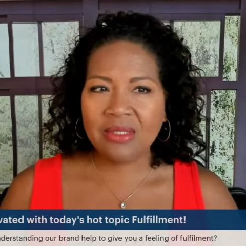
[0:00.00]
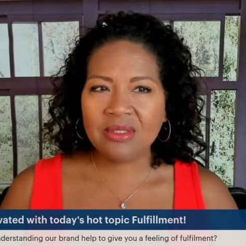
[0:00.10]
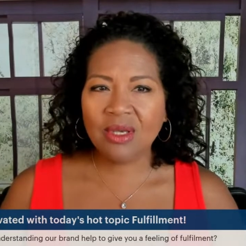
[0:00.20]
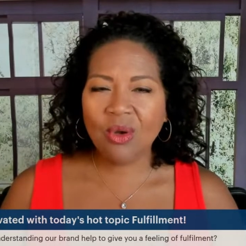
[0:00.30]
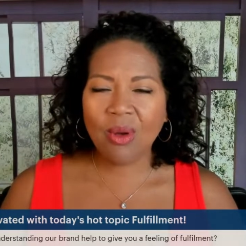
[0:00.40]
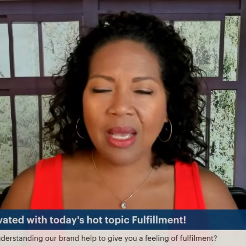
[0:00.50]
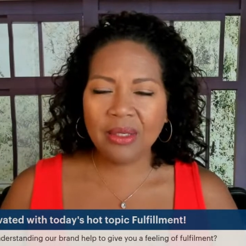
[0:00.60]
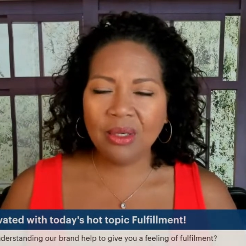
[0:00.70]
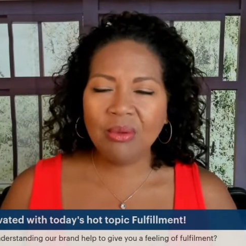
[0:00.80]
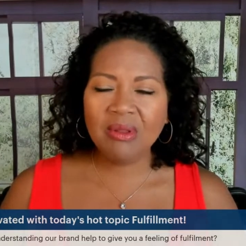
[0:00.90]
And so I
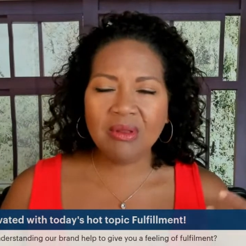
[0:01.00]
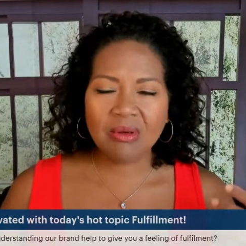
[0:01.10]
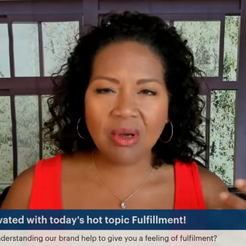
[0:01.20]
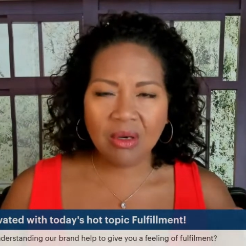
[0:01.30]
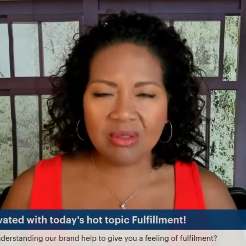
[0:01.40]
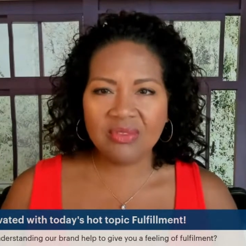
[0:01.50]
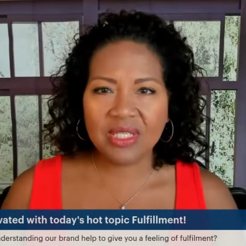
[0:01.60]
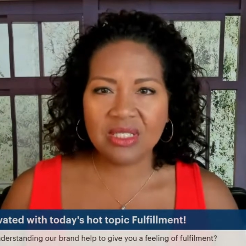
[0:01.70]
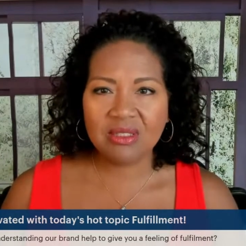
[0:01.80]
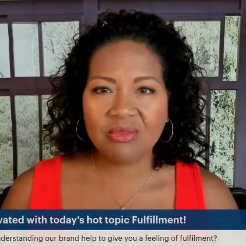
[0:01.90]
know in the
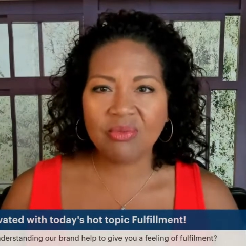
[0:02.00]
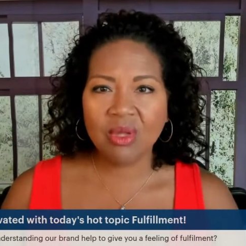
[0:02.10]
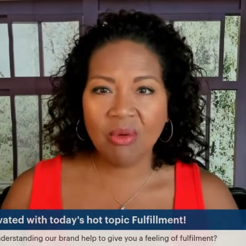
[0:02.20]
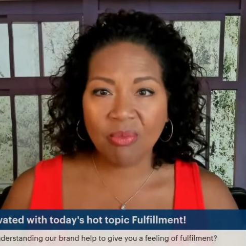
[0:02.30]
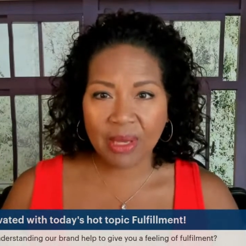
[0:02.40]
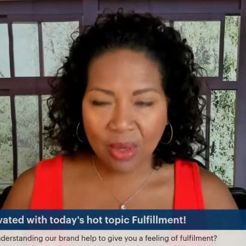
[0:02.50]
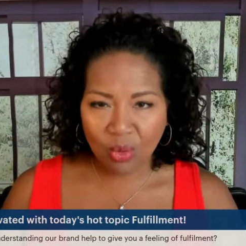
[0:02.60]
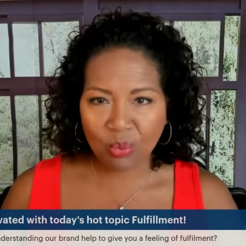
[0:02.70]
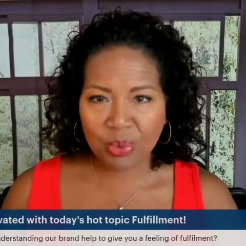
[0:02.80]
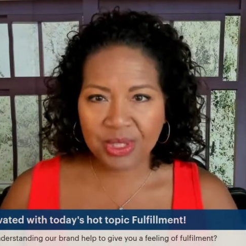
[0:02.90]
cultivation of my
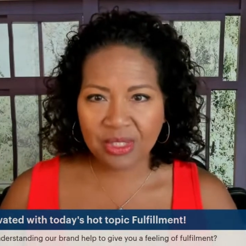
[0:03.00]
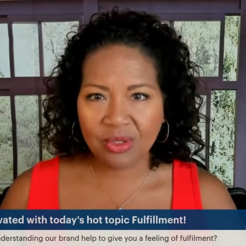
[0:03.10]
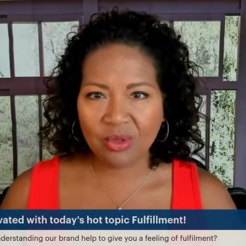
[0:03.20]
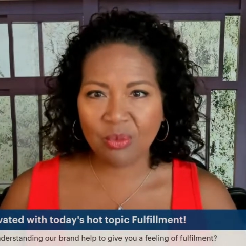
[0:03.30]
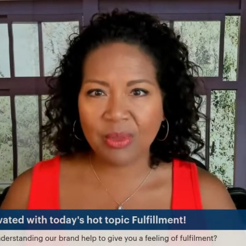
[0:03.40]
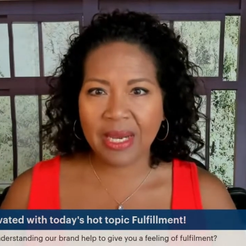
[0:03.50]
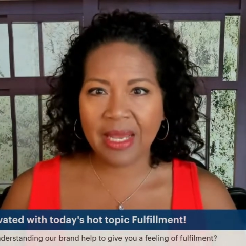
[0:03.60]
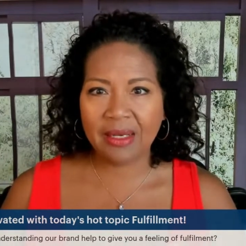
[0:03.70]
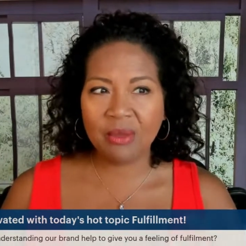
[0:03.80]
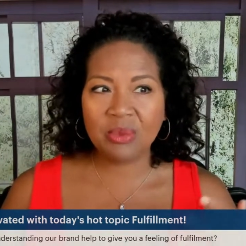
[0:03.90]
own particular
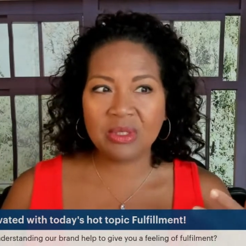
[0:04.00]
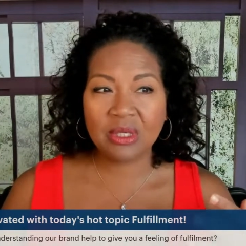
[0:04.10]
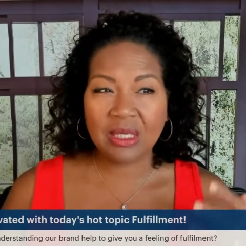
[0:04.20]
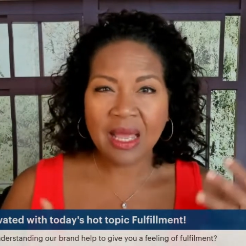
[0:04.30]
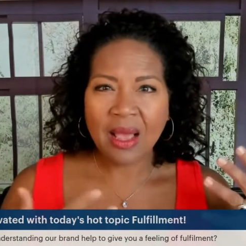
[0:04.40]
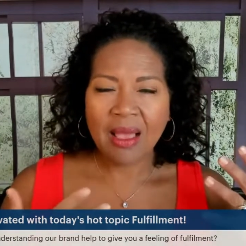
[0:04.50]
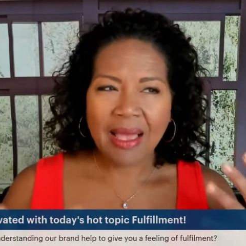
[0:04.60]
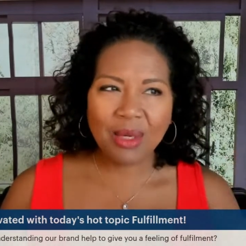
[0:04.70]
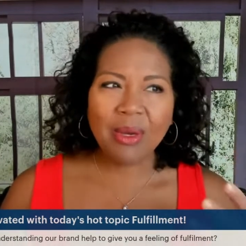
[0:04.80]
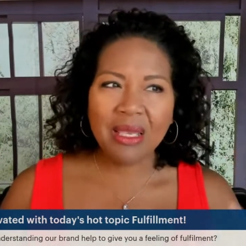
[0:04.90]
brand, it was like,
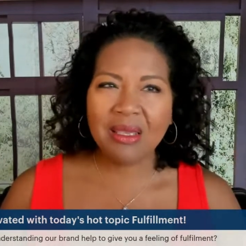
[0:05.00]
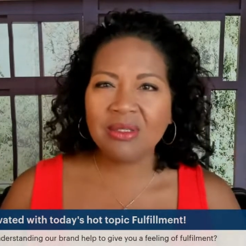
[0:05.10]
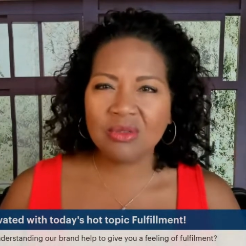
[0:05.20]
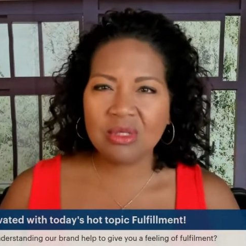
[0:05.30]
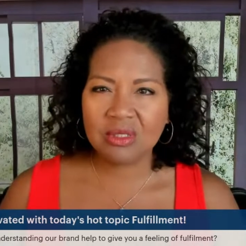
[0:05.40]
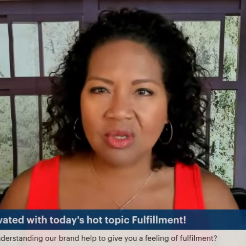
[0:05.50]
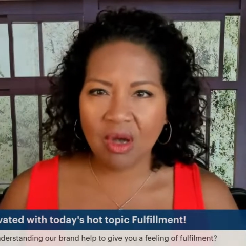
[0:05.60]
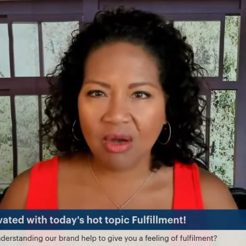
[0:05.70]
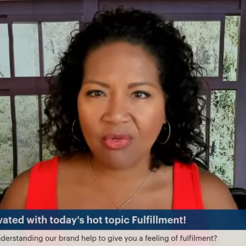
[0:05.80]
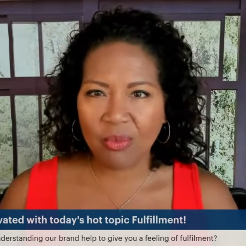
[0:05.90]
how do I answer this
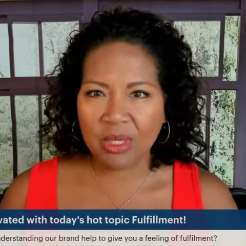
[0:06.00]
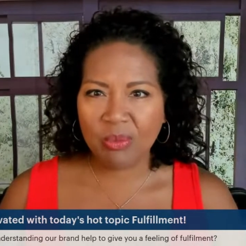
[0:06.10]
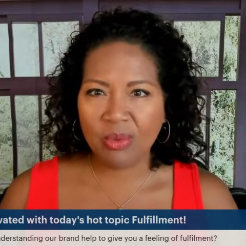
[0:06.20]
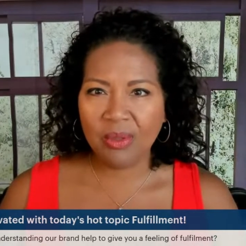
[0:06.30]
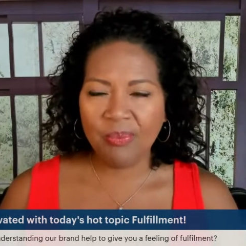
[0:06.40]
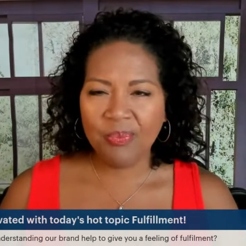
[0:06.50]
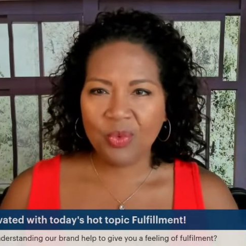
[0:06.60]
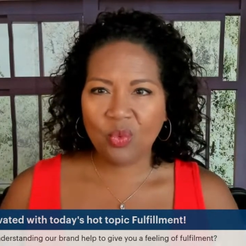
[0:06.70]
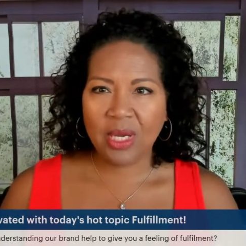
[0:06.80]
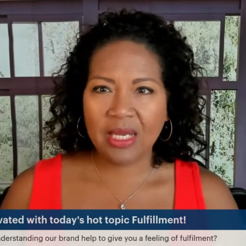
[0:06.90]
call for people,
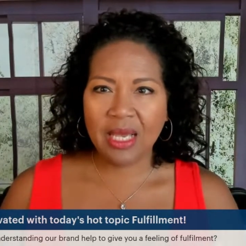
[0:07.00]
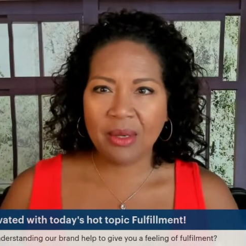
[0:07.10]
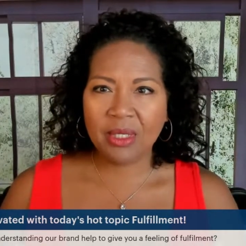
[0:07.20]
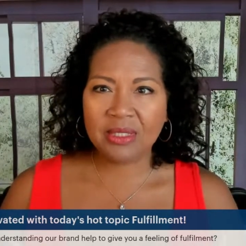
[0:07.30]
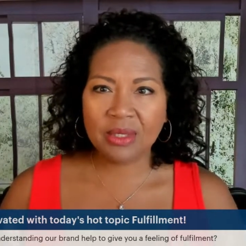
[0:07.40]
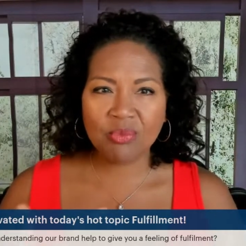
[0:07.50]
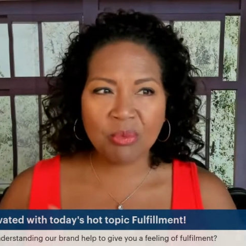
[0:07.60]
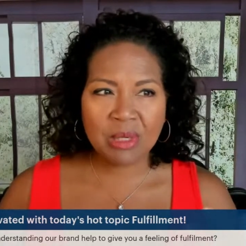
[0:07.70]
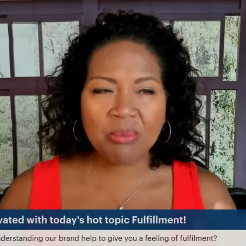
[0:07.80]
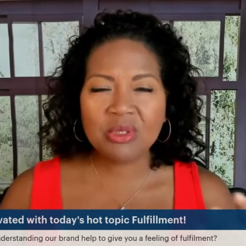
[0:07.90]
right? Because I
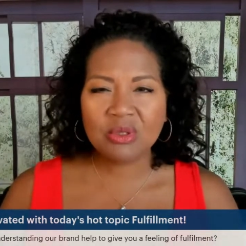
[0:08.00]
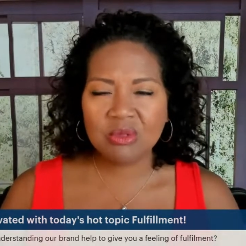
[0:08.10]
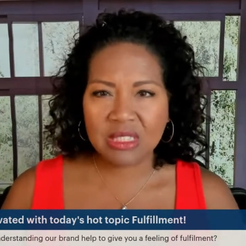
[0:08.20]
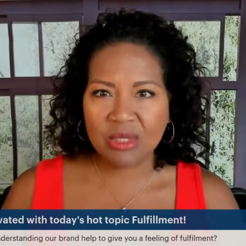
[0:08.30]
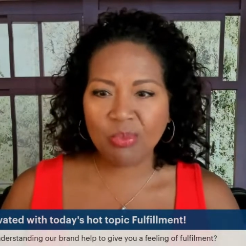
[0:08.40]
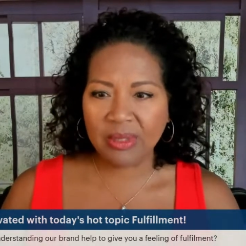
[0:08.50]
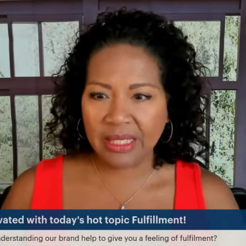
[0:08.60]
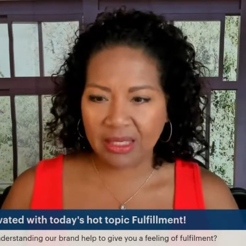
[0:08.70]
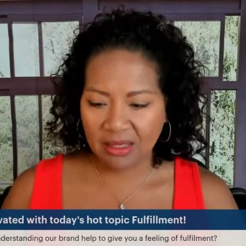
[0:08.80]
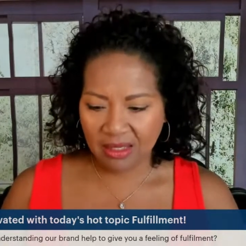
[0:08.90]
remember so
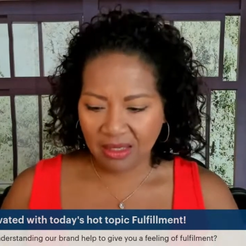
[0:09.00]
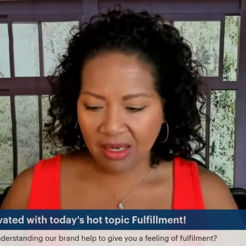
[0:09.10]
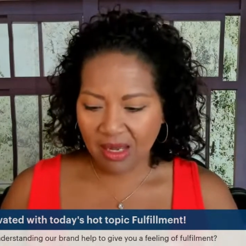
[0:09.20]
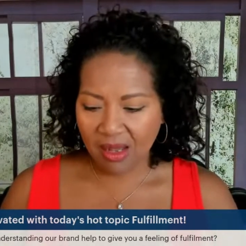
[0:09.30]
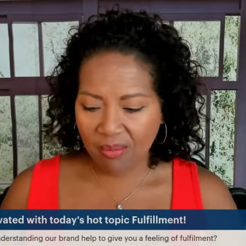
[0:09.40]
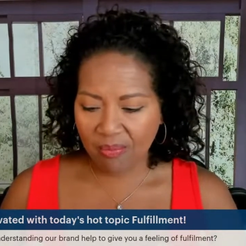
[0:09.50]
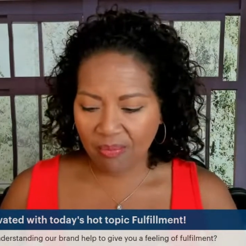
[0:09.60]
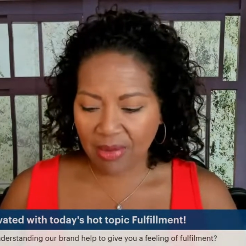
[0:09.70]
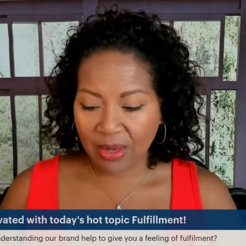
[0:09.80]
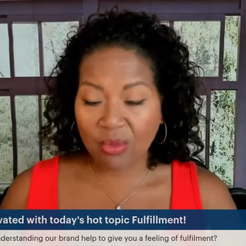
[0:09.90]
deeply
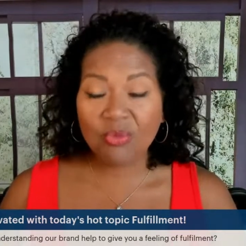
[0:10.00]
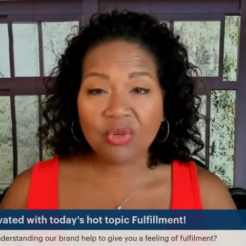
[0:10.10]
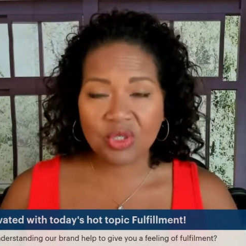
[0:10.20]
my own